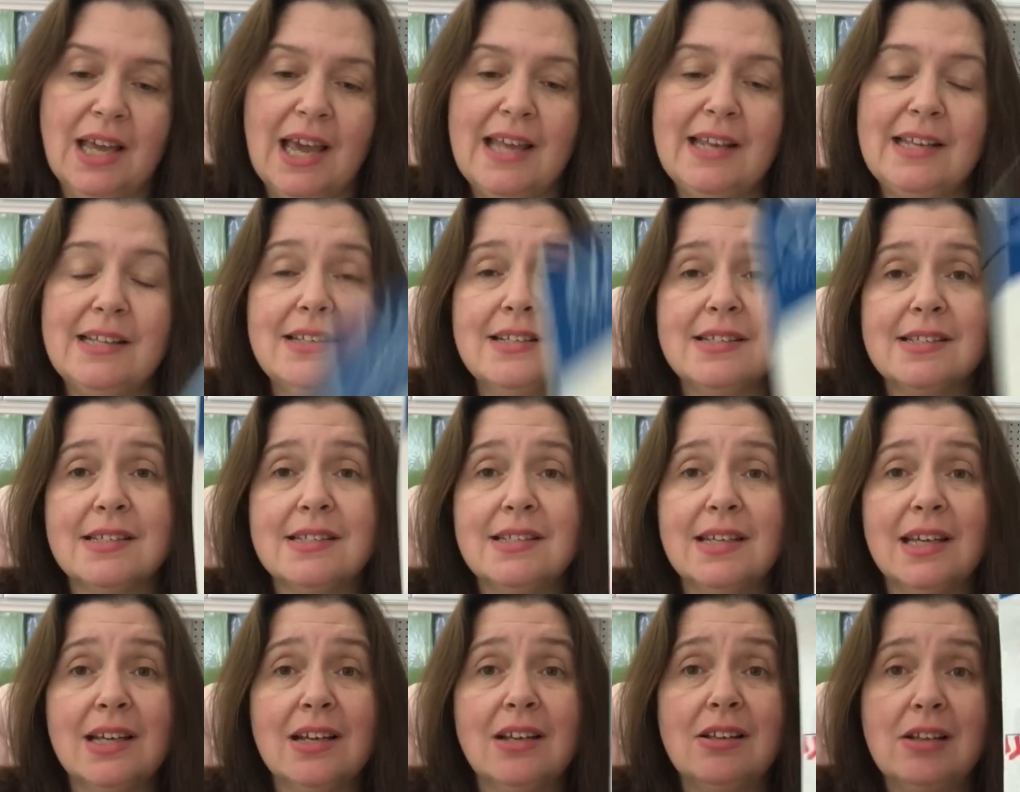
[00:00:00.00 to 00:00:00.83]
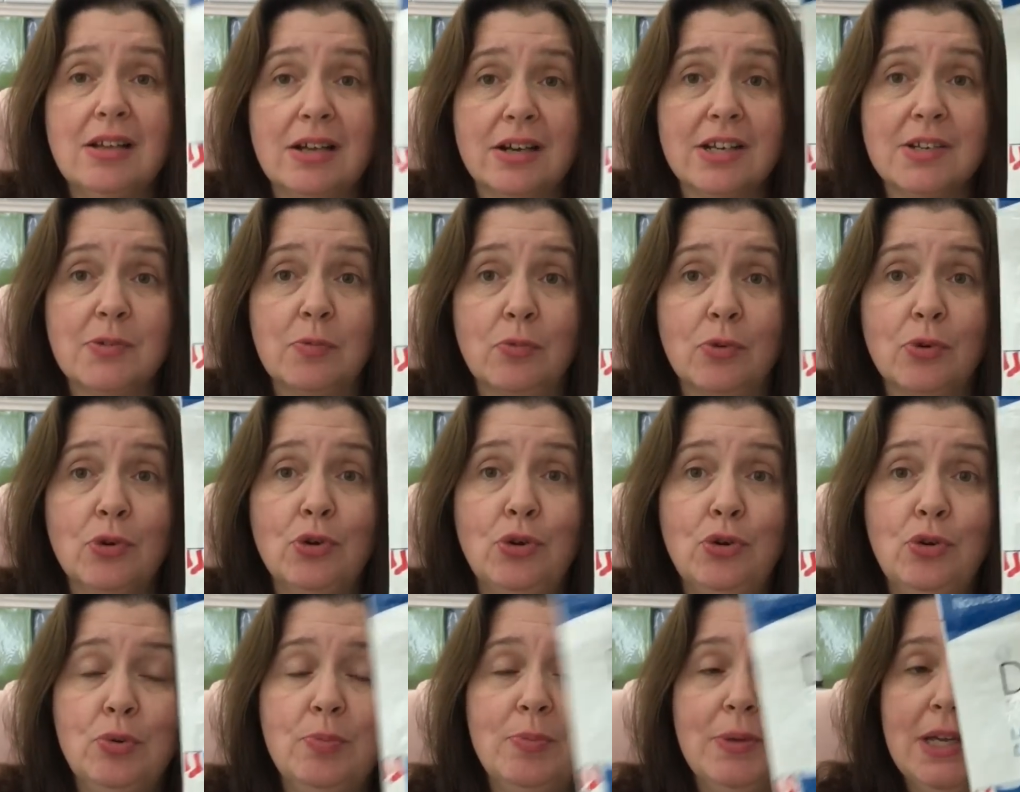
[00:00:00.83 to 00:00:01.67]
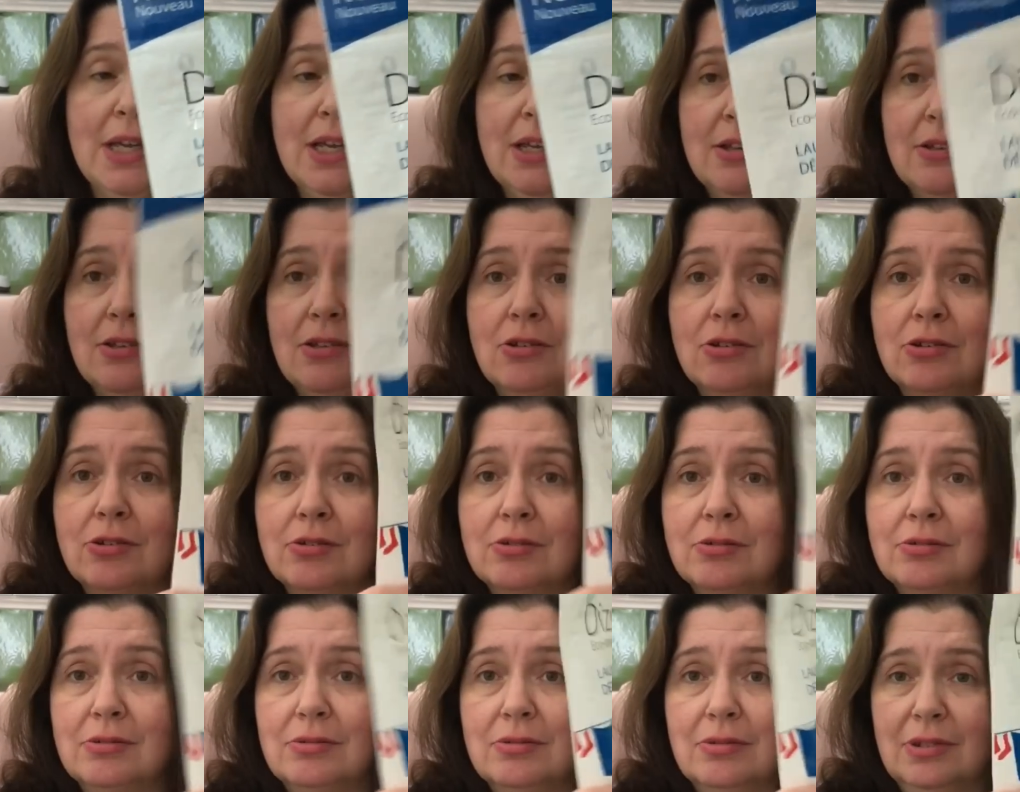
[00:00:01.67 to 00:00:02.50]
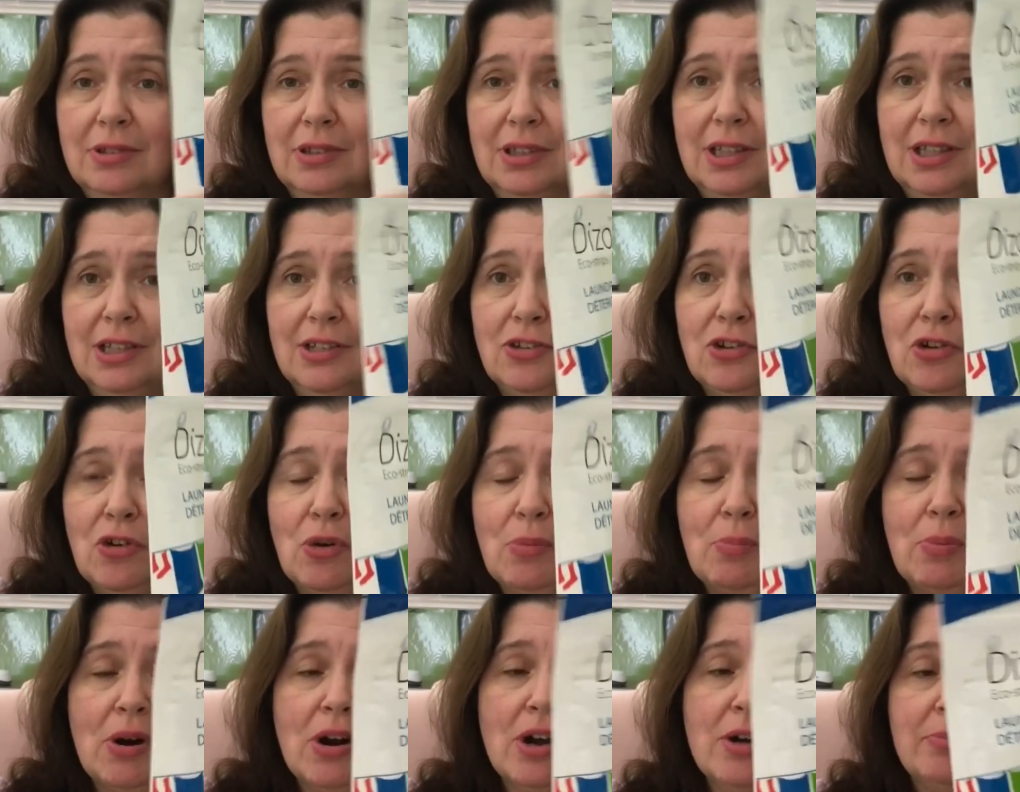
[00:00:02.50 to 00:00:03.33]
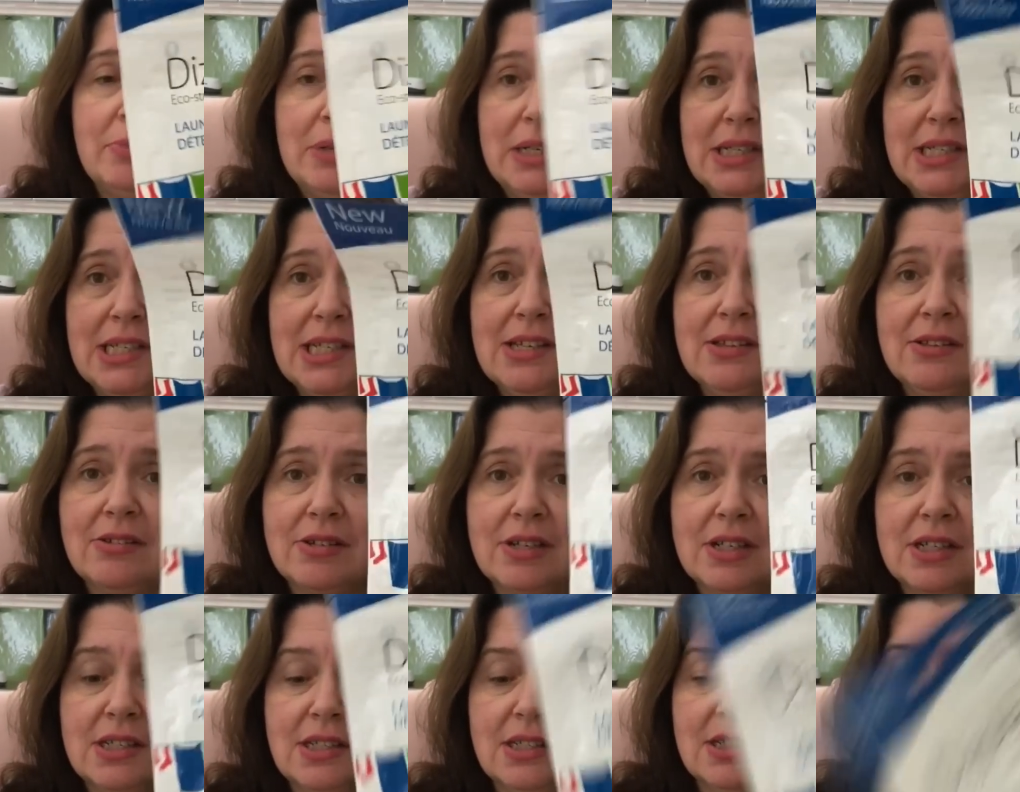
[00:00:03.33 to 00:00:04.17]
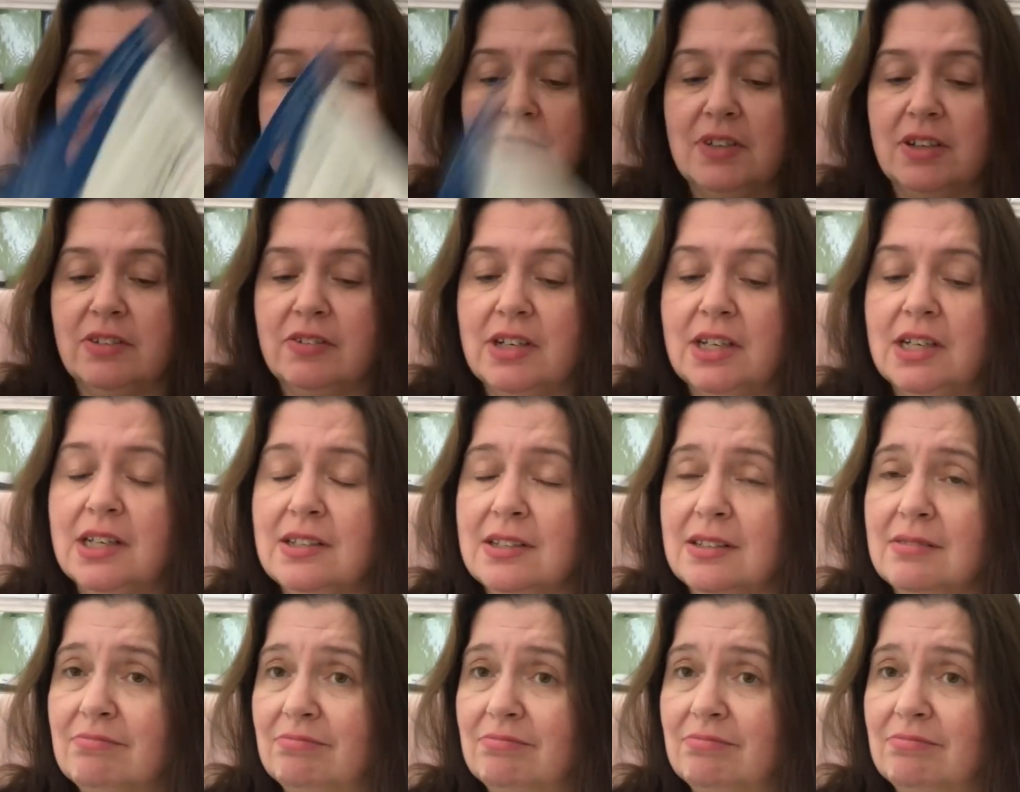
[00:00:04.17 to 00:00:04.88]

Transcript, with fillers: and it doesn't take a lot of room in your in your apartment either. It's very,